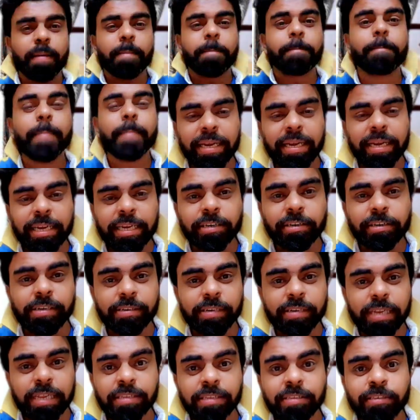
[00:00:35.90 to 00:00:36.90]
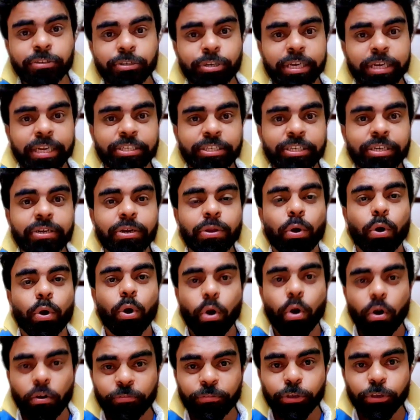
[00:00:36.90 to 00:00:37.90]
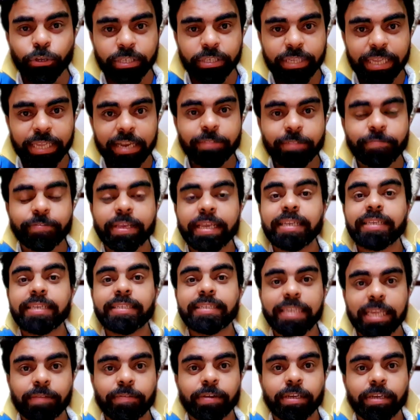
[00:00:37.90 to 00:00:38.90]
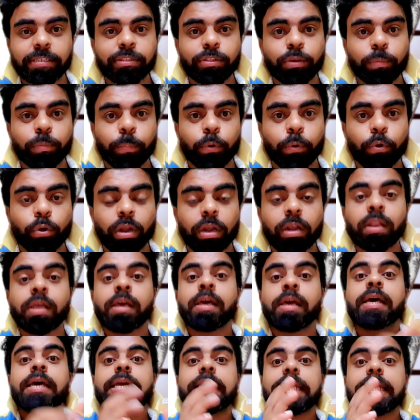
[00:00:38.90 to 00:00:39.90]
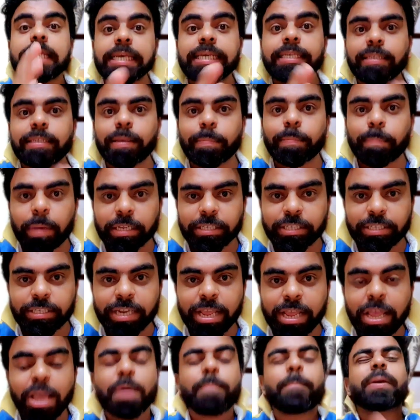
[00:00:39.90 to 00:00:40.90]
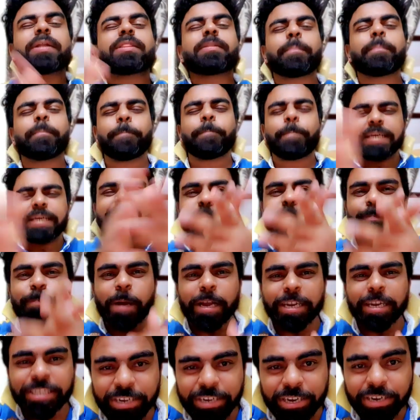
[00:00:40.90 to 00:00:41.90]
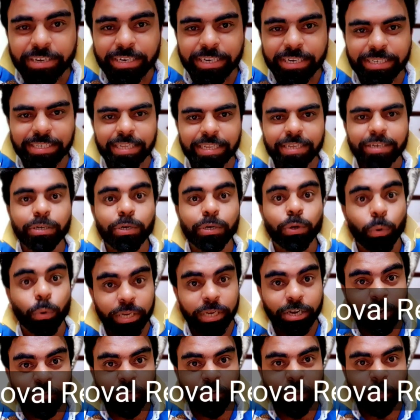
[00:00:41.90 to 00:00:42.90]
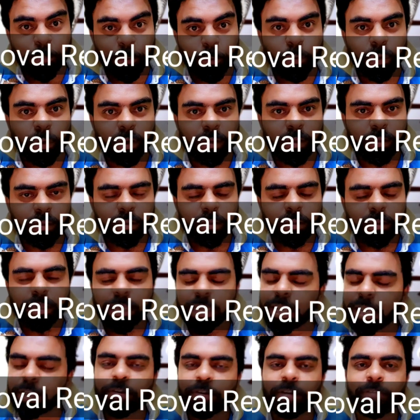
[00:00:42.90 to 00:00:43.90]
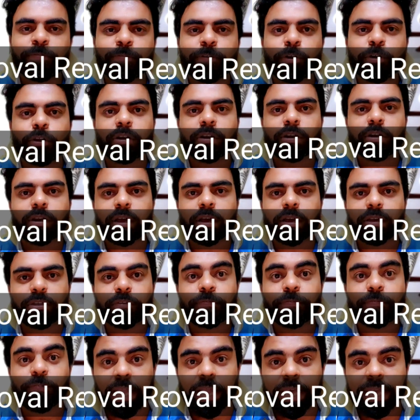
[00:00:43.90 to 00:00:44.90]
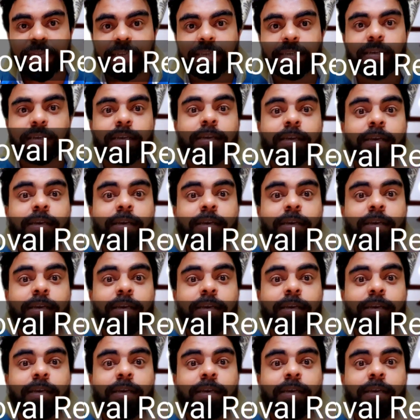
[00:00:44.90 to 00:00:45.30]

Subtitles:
mandatory registration of yourself in SEVA SINDHU portal is a must. But the best part here is no need of approval. Even for your flight,